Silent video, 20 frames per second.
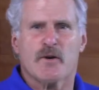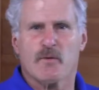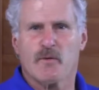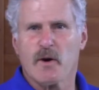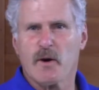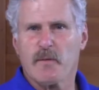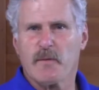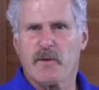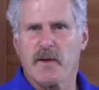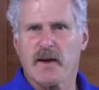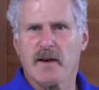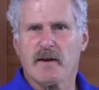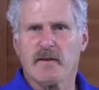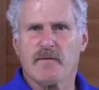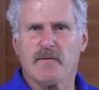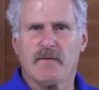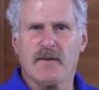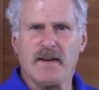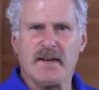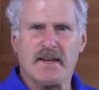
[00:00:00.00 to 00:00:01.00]
Groupthink
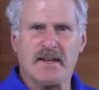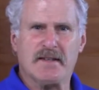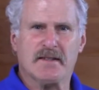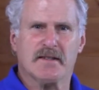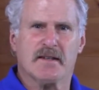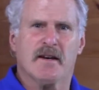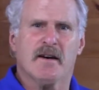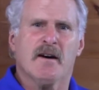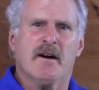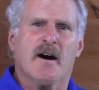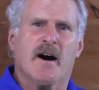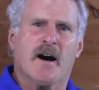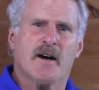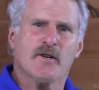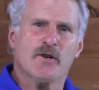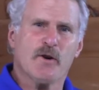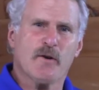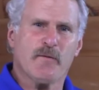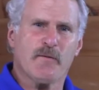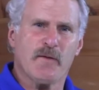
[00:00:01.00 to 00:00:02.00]
feeds
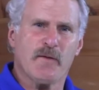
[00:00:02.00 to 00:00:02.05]
on your